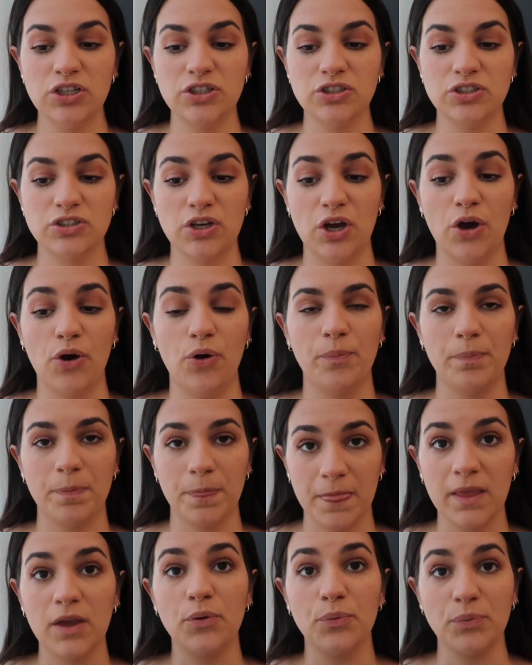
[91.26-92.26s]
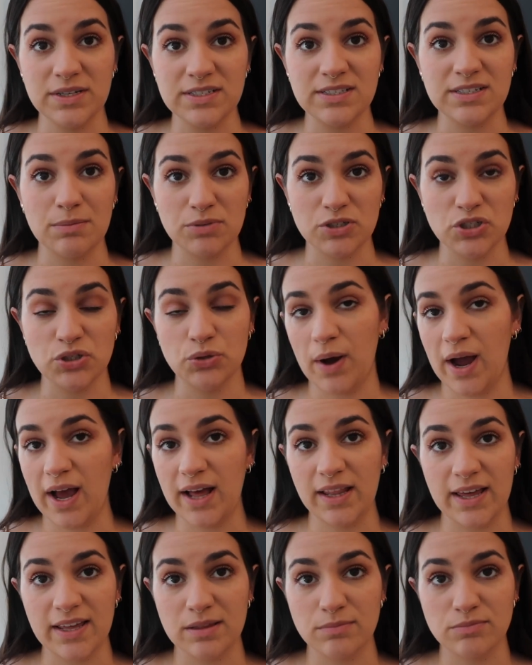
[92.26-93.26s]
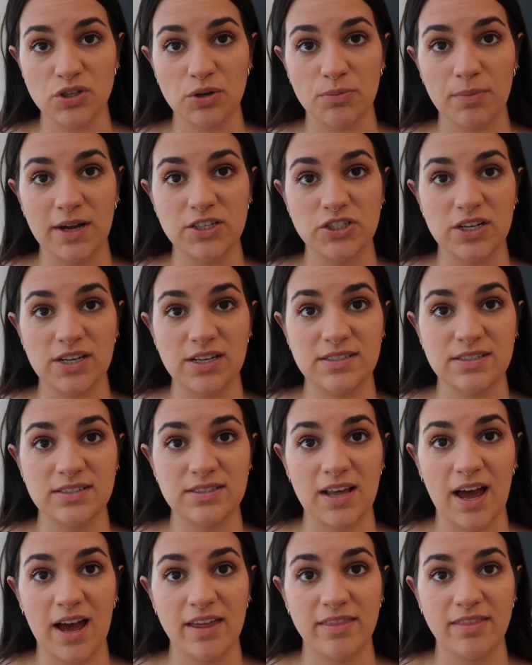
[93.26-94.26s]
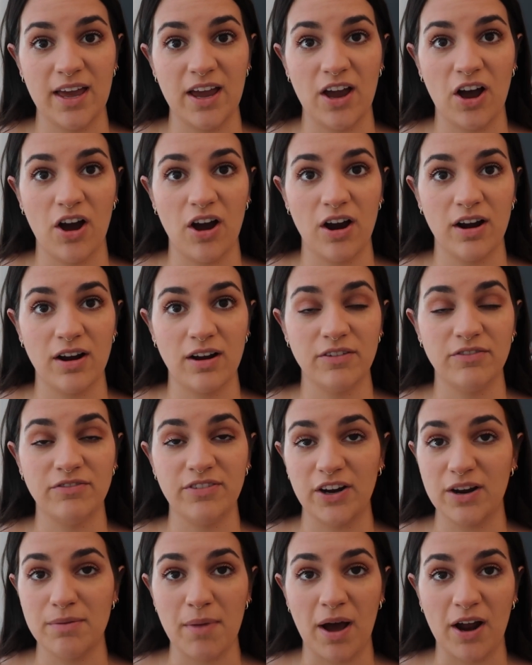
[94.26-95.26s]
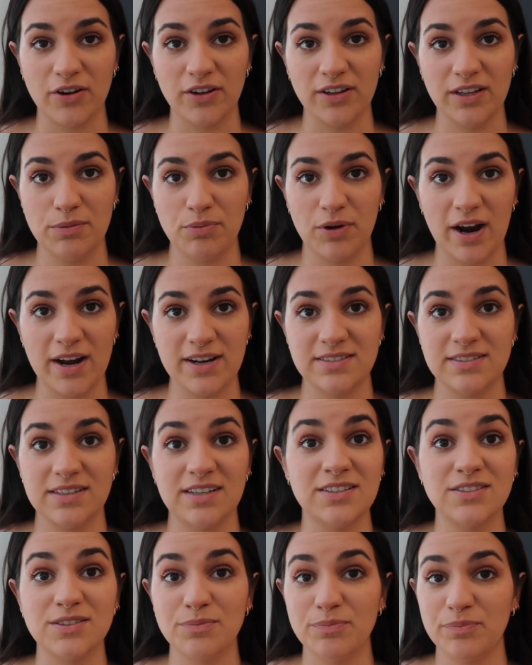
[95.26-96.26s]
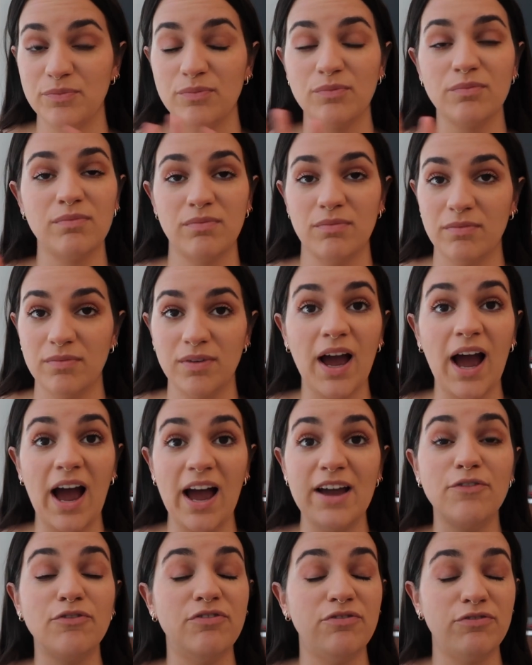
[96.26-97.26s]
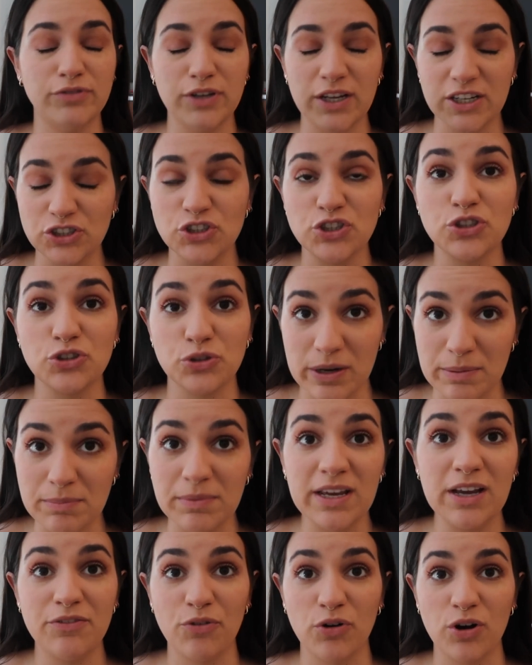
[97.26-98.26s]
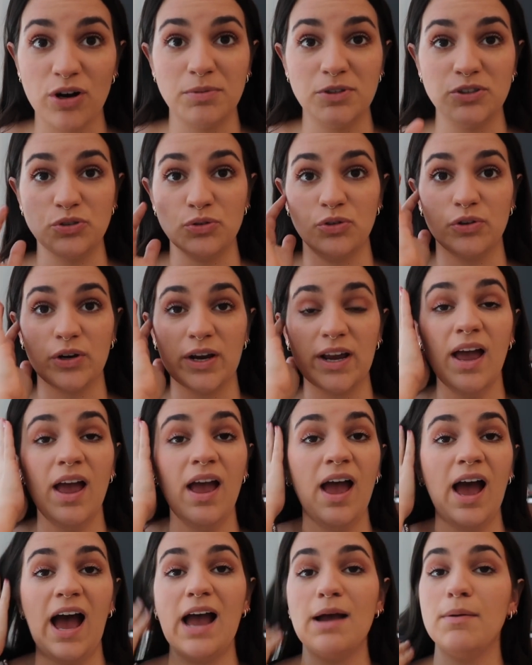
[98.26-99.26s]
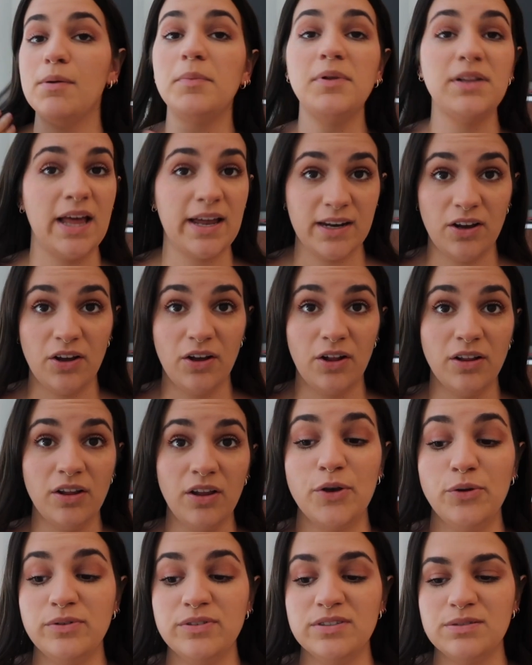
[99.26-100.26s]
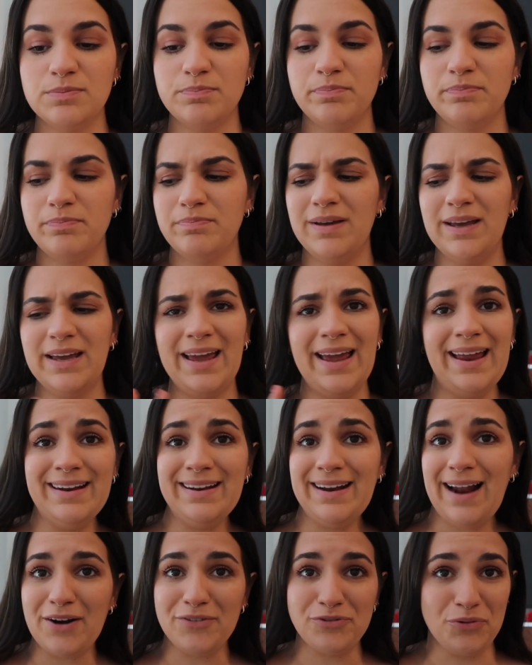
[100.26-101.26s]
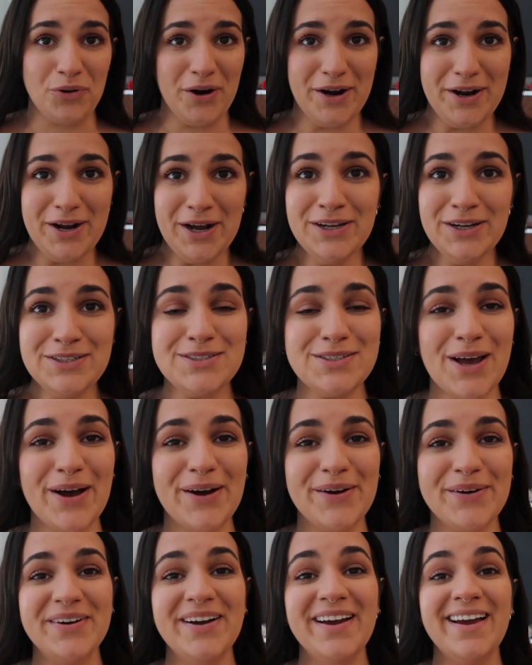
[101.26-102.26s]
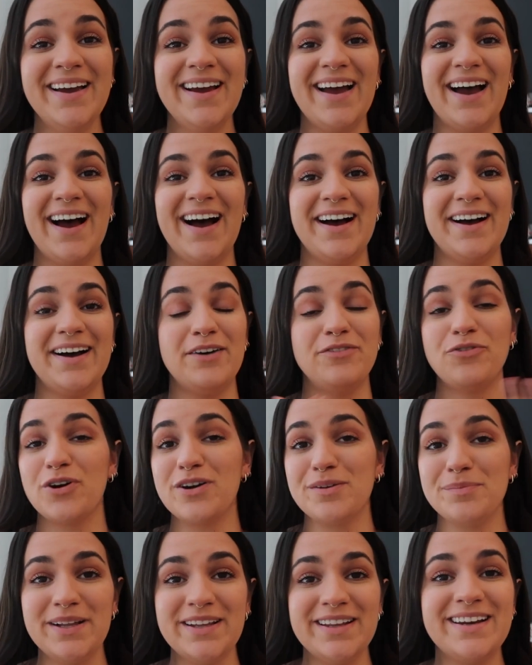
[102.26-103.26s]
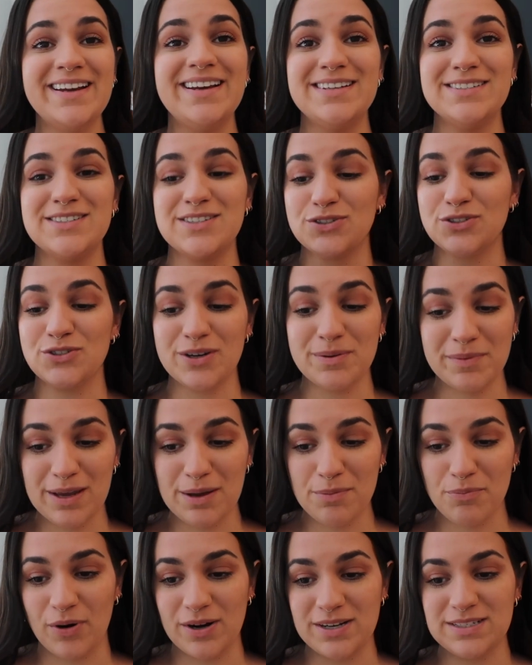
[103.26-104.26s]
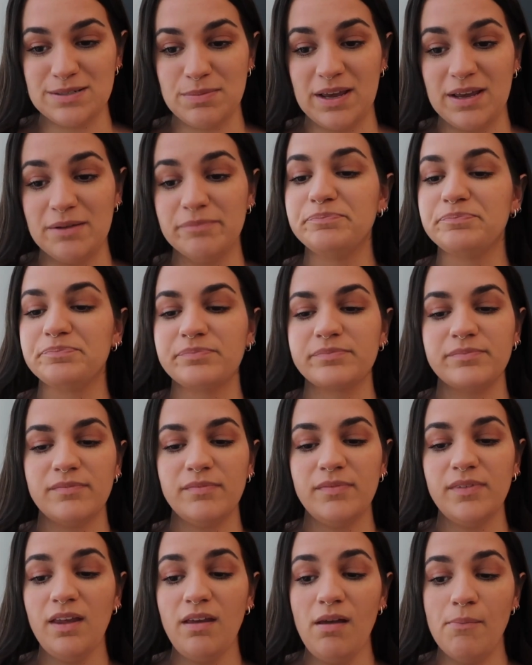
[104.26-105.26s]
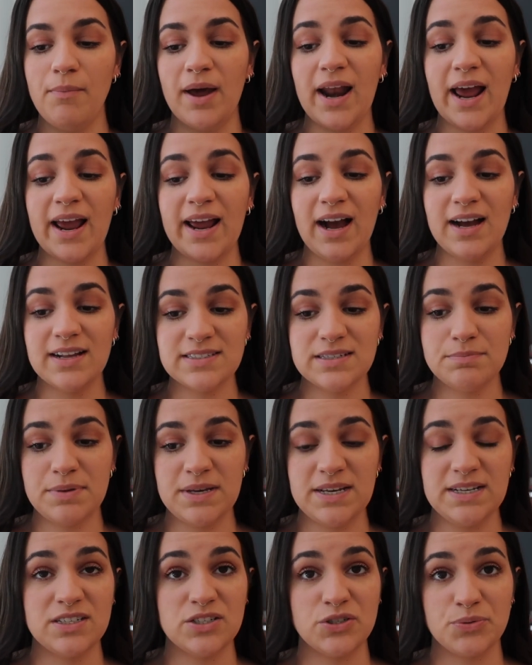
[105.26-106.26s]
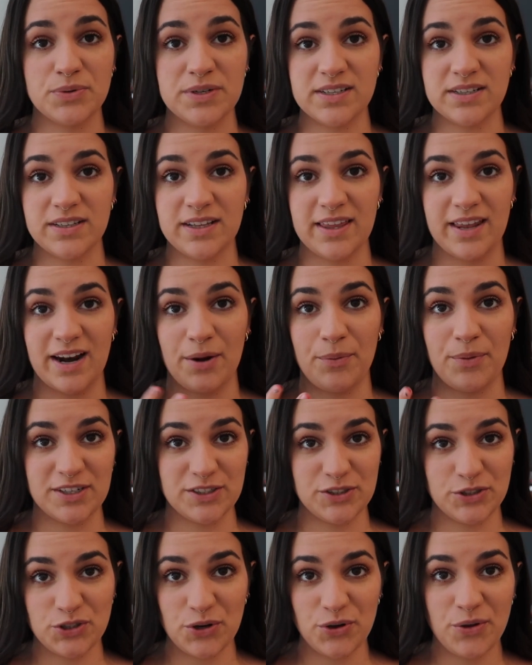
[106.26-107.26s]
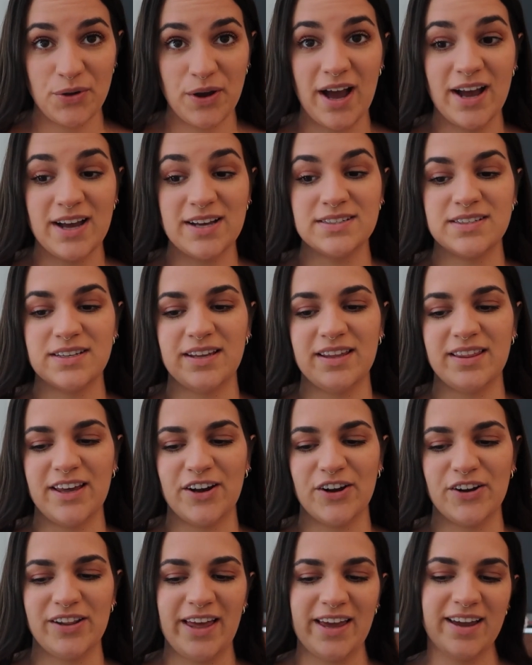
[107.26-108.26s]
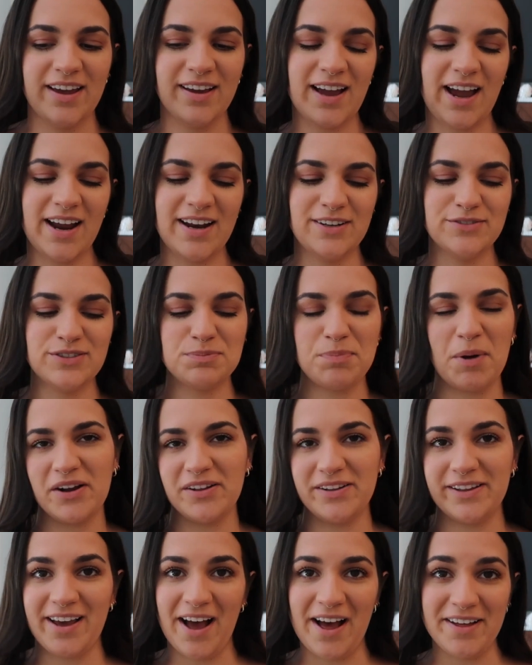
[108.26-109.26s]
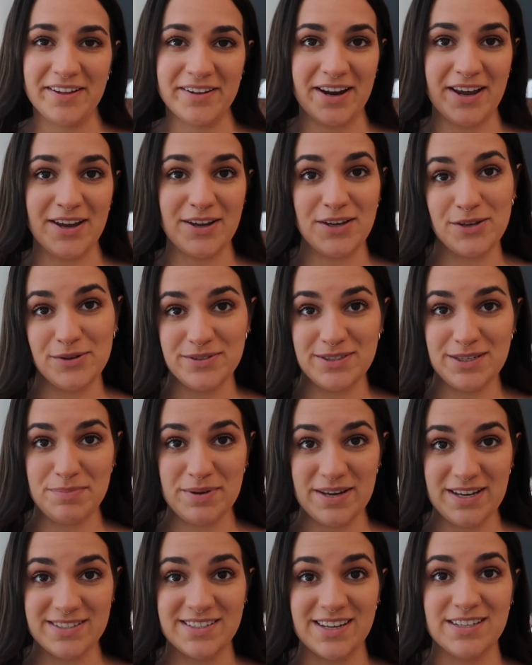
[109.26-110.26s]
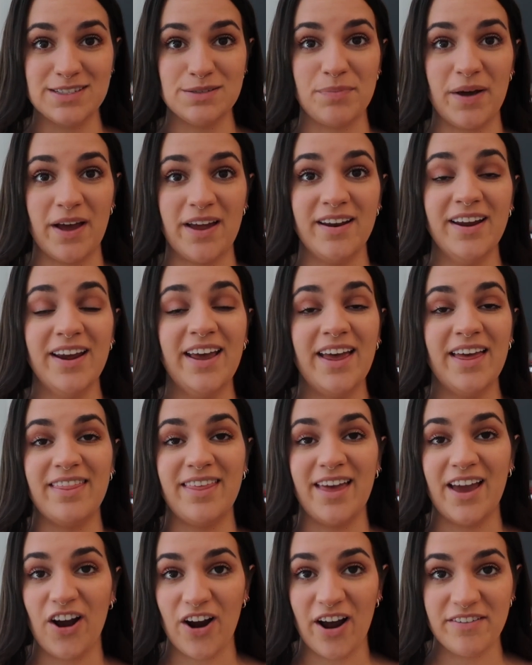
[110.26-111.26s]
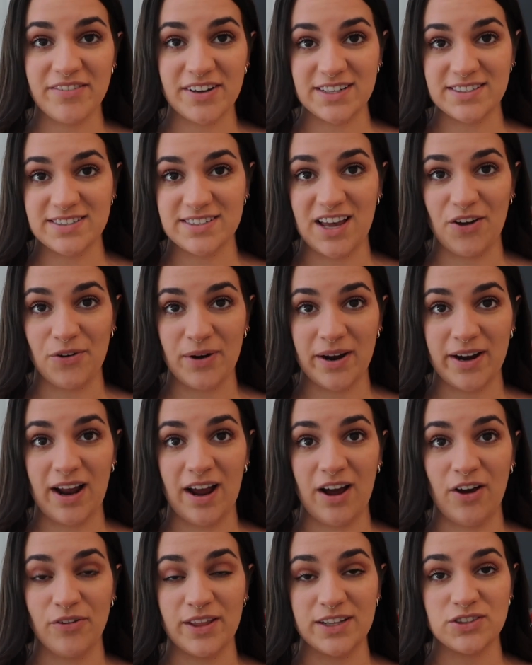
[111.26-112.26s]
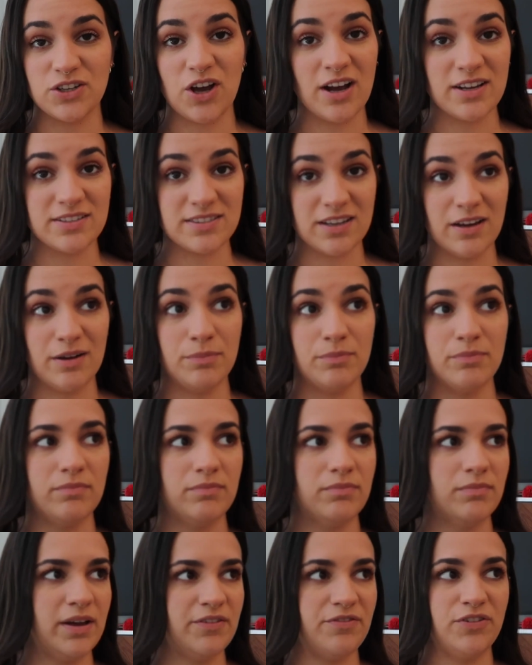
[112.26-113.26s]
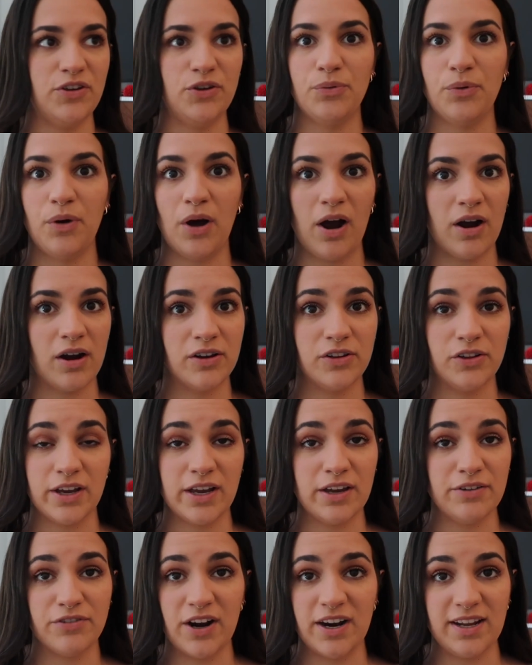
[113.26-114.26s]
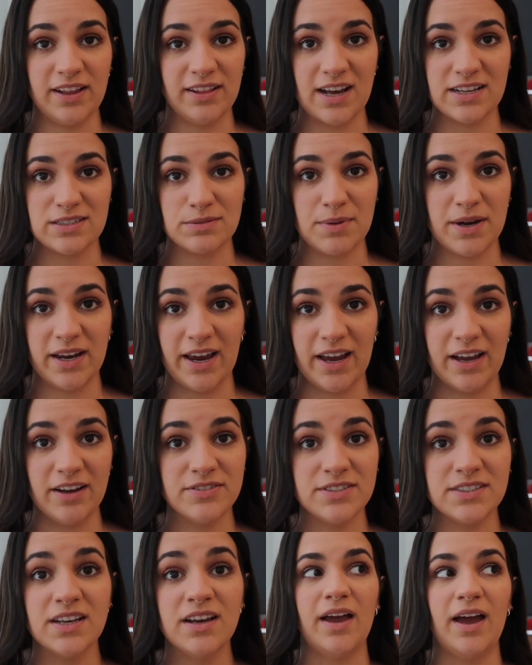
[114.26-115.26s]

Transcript: So reason number two why I like them so much is that they are very moderately priced. It's uh, extremely affordable jewelry. I'm a millennial who's in and out of work. So uh, affordability is extremely important to me. But I got some pieces recently that I wanted to show you guys. They're like kind of sparkly holiday cutesy pieces, but they are having a sale right now. That's awesome if you are looking for any last minute gifts.